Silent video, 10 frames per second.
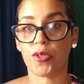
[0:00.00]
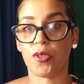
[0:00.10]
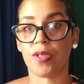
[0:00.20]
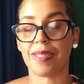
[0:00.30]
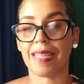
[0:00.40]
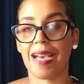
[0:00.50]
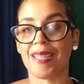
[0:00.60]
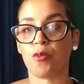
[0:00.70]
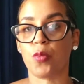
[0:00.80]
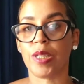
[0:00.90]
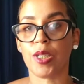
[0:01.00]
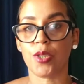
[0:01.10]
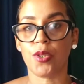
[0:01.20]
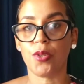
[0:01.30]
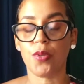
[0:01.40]
after a certain size
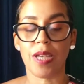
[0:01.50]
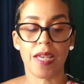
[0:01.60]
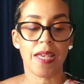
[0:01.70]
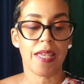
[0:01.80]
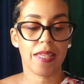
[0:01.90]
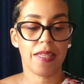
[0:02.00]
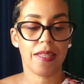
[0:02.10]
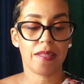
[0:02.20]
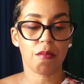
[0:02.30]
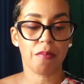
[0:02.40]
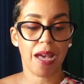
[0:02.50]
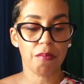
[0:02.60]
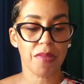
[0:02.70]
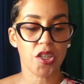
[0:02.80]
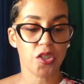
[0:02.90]
wouldn't do, is
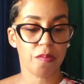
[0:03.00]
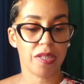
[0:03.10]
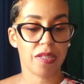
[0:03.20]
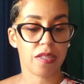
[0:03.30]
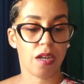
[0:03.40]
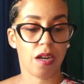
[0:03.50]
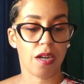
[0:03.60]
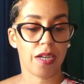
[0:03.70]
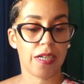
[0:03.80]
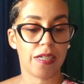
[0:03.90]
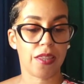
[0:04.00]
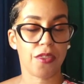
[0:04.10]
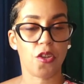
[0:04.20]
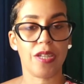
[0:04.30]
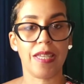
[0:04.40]
my measurements are
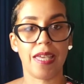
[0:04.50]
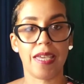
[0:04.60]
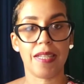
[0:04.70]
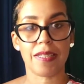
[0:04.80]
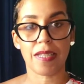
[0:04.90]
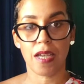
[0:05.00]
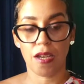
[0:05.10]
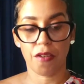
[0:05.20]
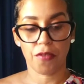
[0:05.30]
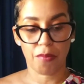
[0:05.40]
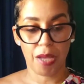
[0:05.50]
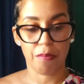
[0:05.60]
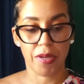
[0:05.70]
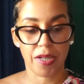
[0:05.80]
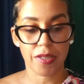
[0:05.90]
38
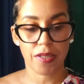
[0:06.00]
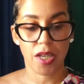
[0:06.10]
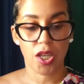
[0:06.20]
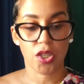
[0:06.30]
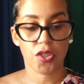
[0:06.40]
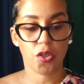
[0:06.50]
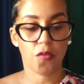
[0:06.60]
for my bust.